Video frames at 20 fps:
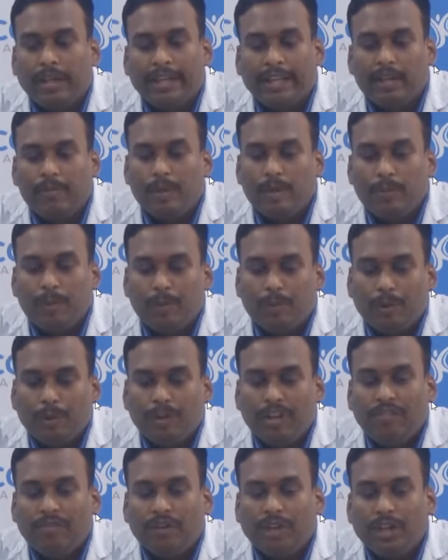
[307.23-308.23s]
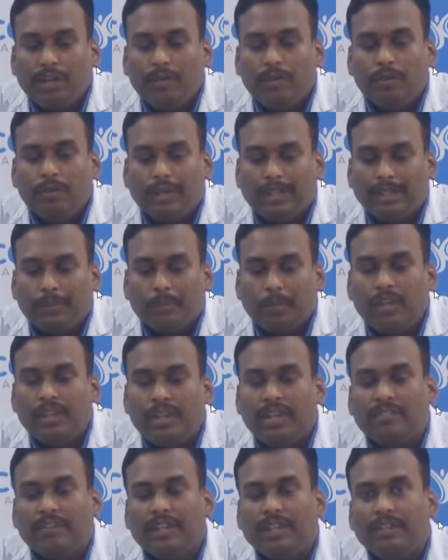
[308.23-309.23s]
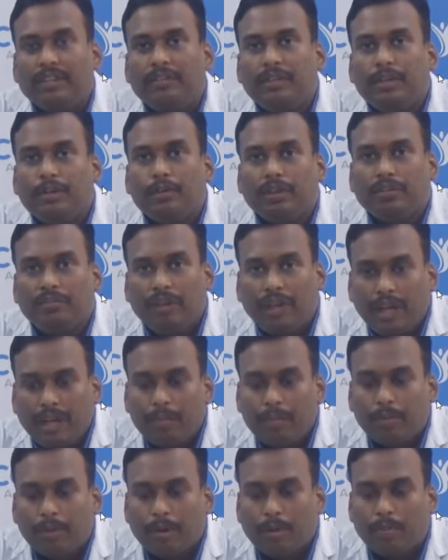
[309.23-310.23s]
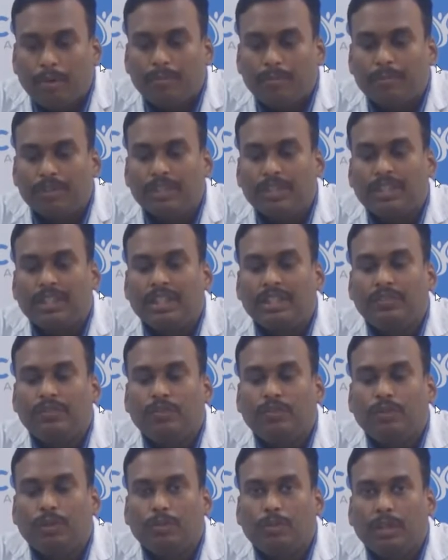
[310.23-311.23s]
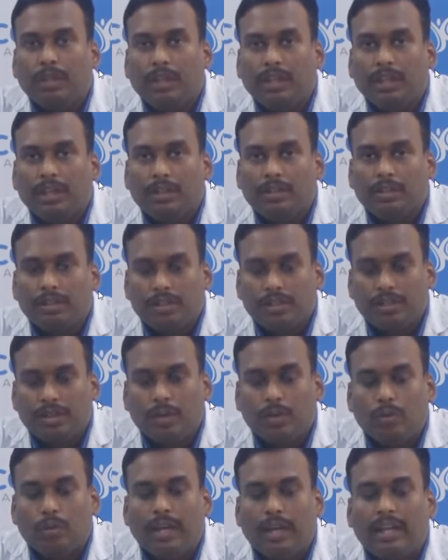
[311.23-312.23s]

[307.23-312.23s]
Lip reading: It may be more difficult to respond effectively to everyday problems such as food burning on the stove